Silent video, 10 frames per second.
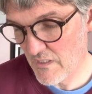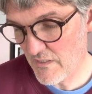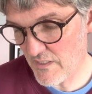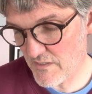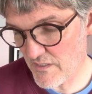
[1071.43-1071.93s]

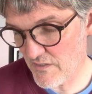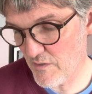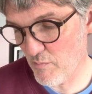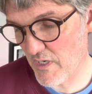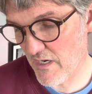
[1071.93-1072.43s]
This is the
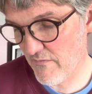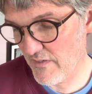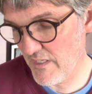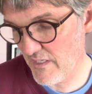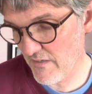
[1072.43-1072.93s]

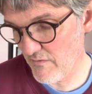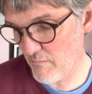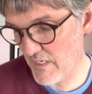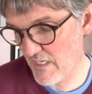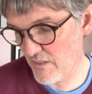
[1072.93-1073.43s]
poverty of the
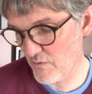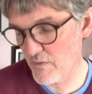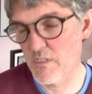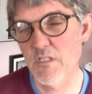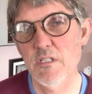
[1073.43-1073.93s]
man who
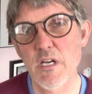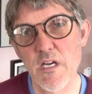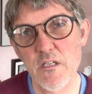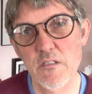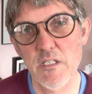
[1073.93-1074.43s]
is
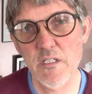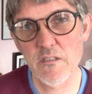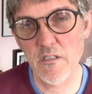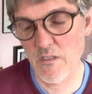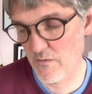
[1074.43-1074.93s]
entirely
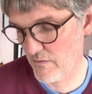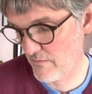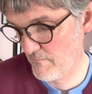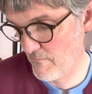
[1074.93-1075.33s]
alone,